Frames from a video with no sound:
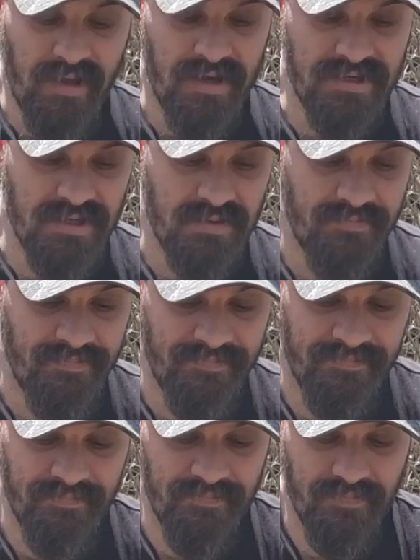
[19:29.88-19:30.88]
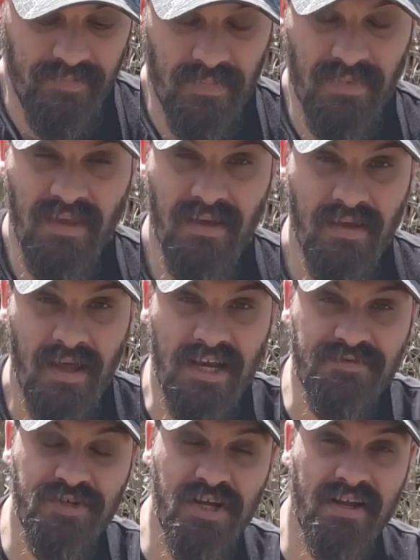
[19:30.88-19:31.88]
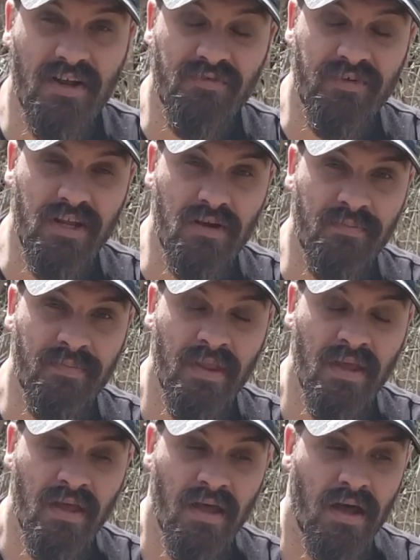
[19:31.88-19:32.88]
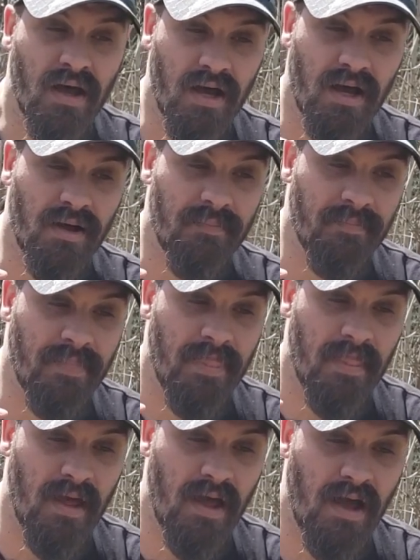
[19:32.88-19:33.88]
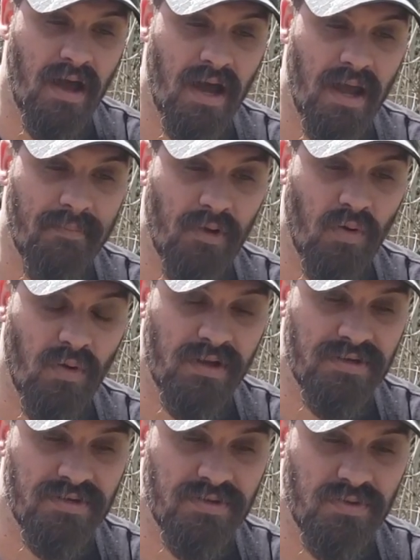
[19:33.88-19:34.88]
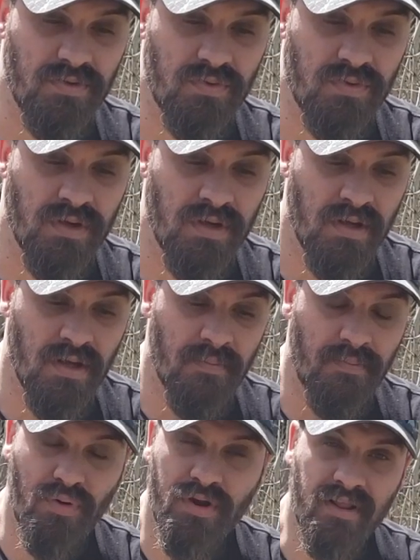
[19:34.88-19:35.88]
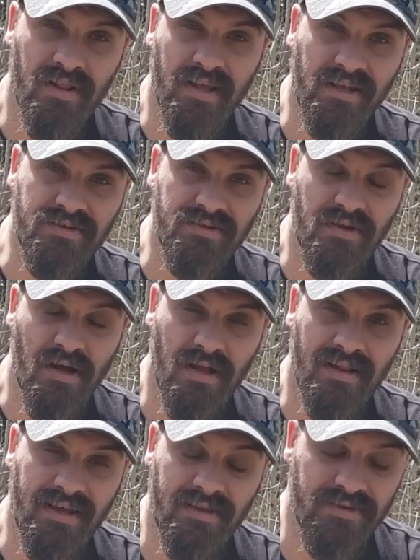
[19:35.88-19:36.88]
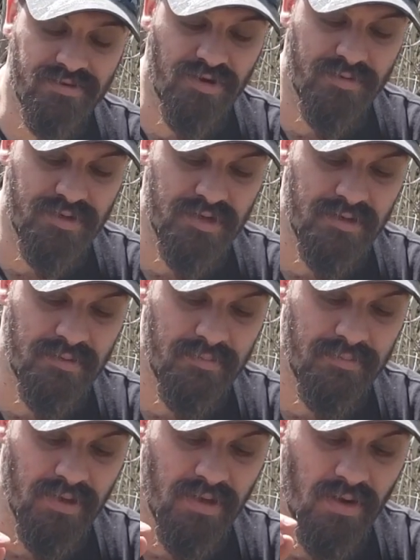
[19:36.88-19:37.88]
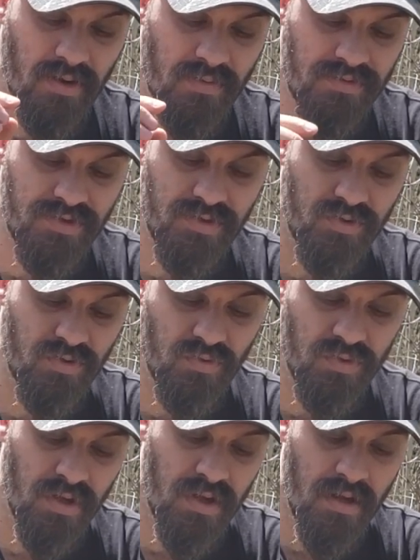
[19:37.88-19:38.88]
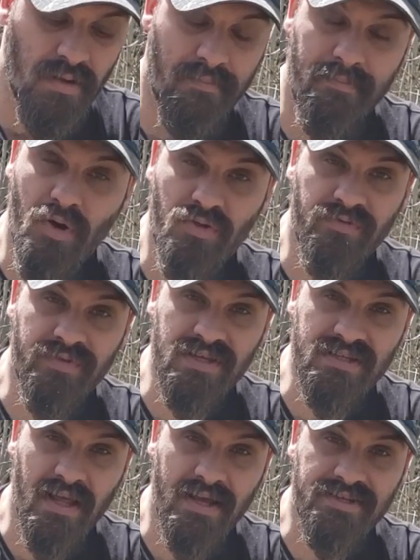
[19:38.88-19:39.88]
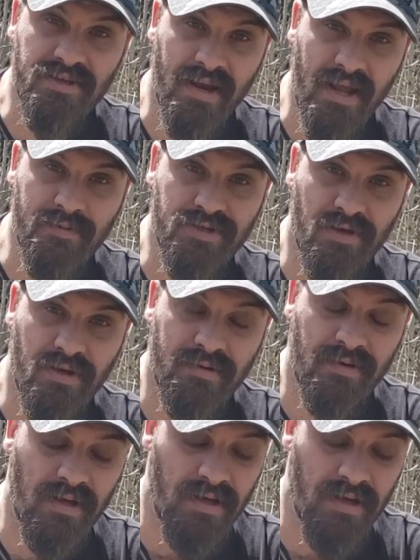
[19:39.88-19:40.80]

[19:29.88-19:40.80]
guys. Thanks for checking out the video. I'm going to put in the link in the description below to both of these lights on Amazon,